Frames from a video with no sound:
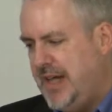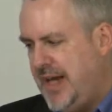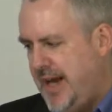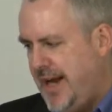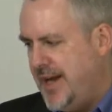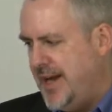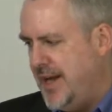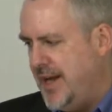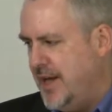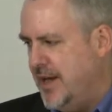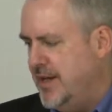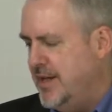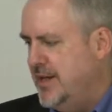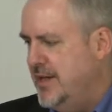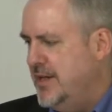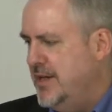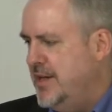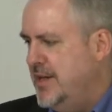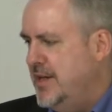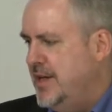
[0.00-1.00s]
can,
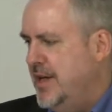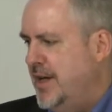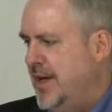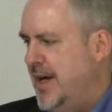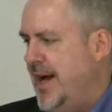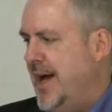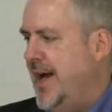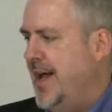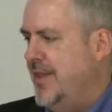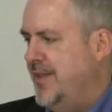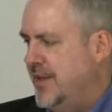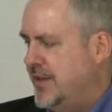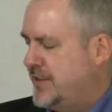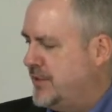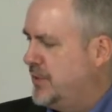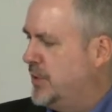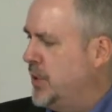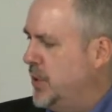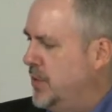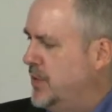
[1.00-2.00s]
and this
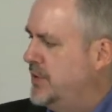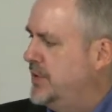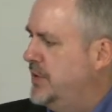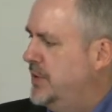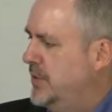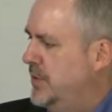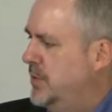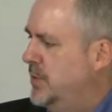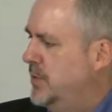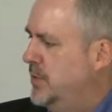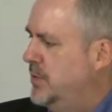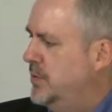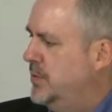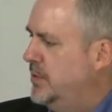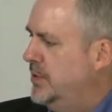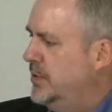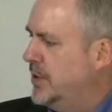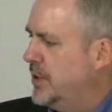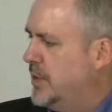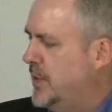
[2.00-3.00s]
goes to
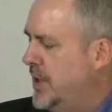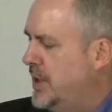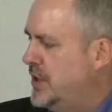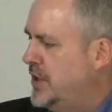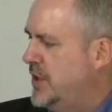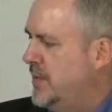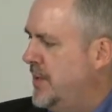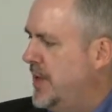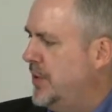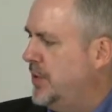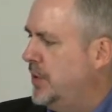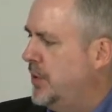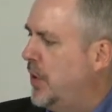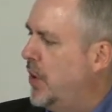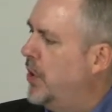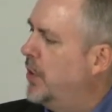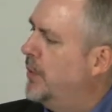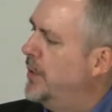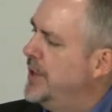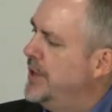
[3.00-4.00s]
your question about
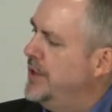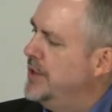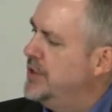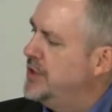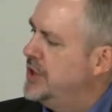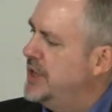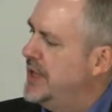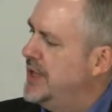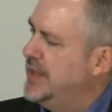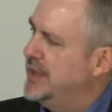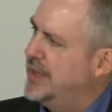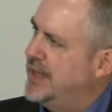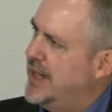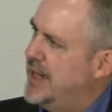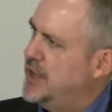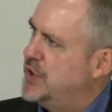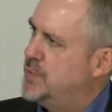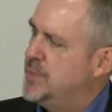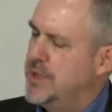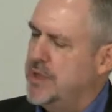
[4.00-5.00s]
long-range
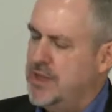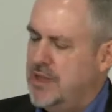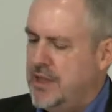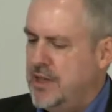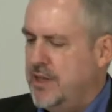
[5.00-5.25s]
engagement,